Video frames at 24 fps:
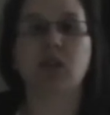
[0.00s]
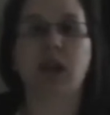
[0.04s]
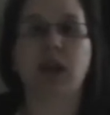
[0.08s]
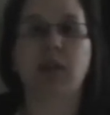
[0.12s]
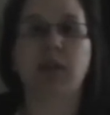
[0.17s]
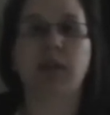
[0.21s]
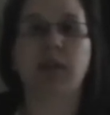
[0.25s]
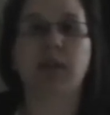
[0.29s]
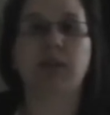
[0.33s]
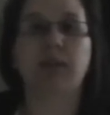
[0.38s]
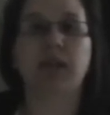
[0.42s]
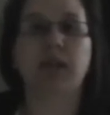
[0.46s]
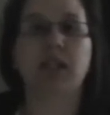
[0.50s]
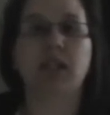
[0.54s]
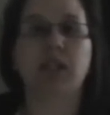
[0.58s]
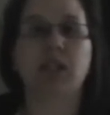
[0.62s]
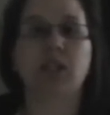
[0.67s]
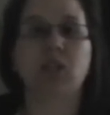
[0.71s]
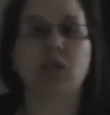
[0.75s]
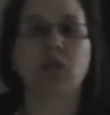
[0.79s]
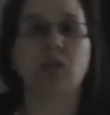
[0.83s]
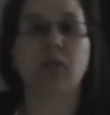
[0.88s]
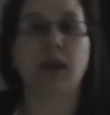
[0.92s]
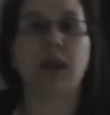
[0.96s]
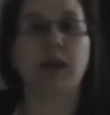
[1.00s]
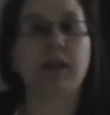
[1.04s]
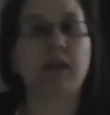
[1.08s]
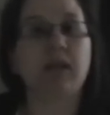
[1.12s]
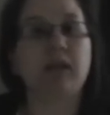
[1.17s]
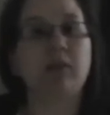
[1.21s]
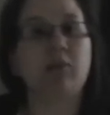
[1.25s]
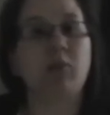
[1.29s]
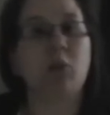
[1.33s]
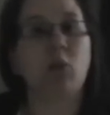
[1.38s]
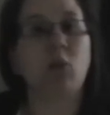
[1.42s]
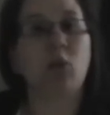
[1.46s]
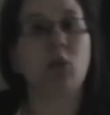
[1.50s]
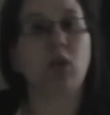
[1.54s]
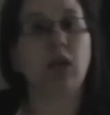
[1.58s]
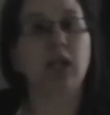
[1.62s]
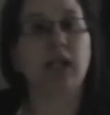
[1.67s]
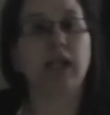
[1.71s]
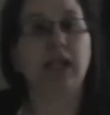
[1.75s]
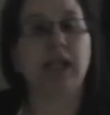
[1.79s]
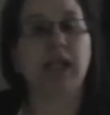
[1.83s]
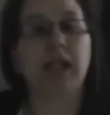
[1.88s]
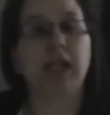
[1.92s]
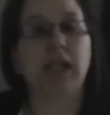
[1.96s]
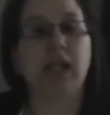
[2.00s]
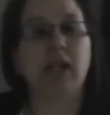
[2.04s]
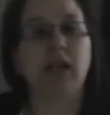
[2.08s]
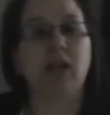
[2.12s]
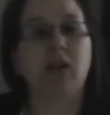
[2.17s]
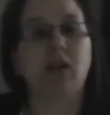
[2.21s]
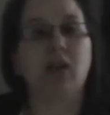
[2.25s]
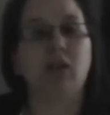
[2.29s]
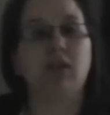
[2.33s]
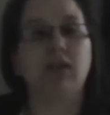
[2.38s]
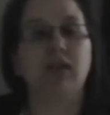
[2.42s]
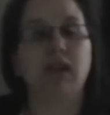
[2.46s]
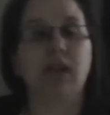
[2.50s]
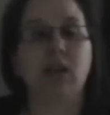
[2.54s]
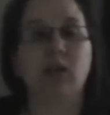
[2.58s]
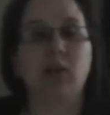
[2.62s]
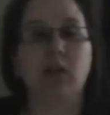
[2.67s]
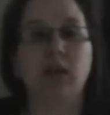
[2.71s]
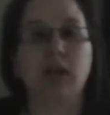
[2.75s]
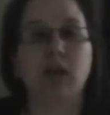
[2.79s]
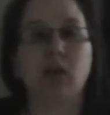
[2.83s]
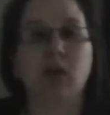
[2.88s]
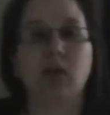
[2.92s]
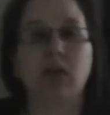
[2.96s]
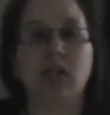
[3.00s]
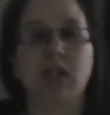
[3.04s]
couple of months until baby is born, and then hopefully he'll be all